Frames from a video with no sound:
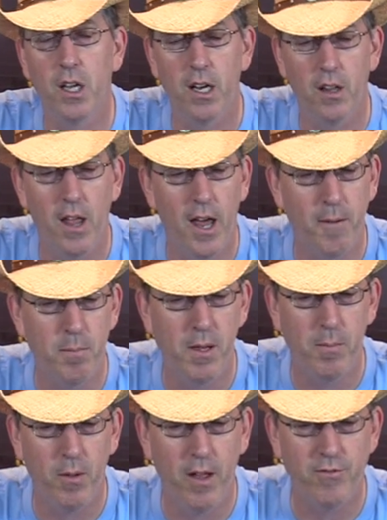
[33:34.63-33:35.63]
And a lot of
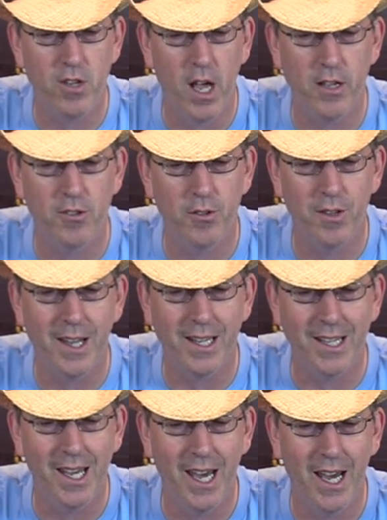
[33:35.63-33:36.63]
people I've talked to are
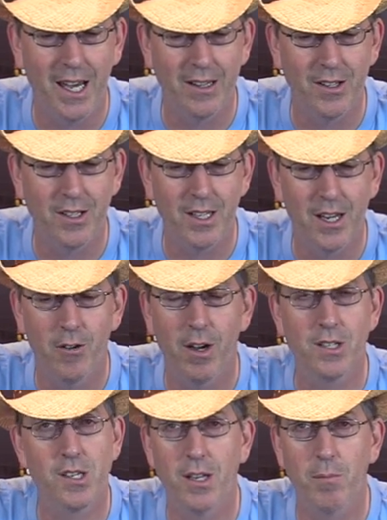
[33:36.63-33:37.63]
like, yeah, it looked
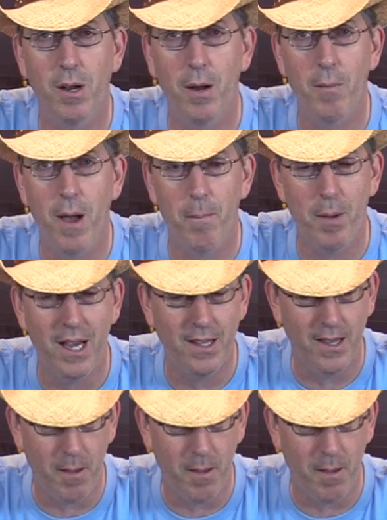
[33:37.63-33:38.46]
interesting, but I'm not paying